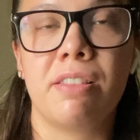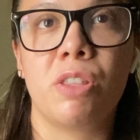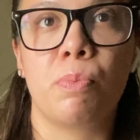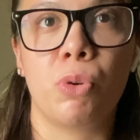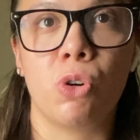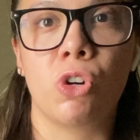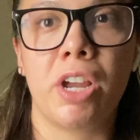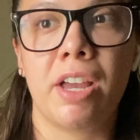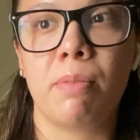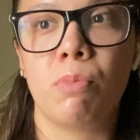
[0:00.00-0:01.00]
the
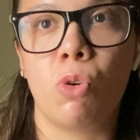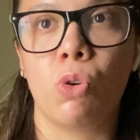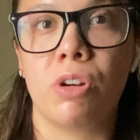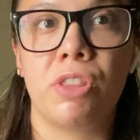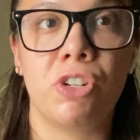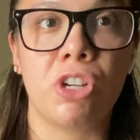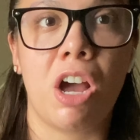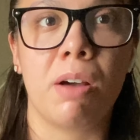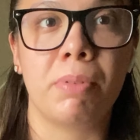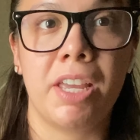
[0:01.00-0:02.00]
program or the
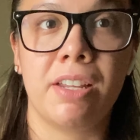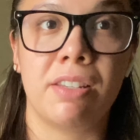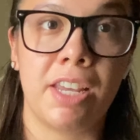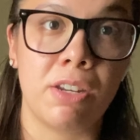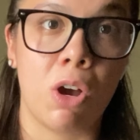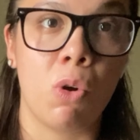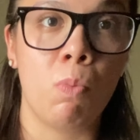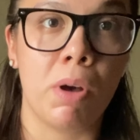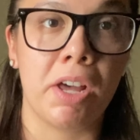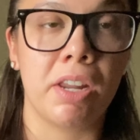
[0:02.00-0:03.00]
job can say no,
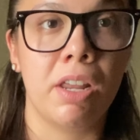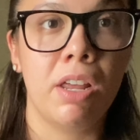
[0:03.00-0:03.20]
but